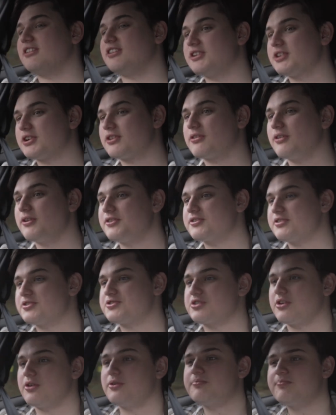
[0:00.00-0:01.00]
than a cruise
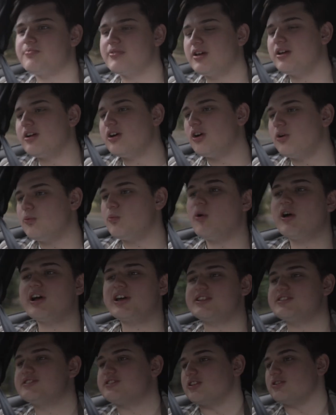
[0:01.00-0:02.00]
control. What I
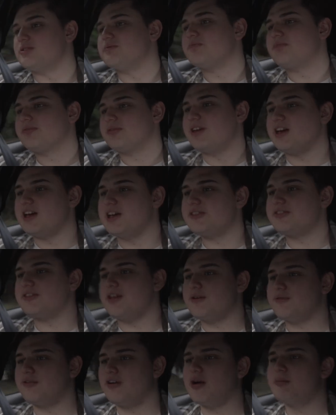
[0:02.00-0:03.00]
can do is,
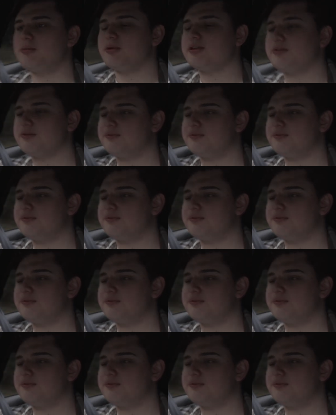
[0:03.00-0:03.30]
if I'm on a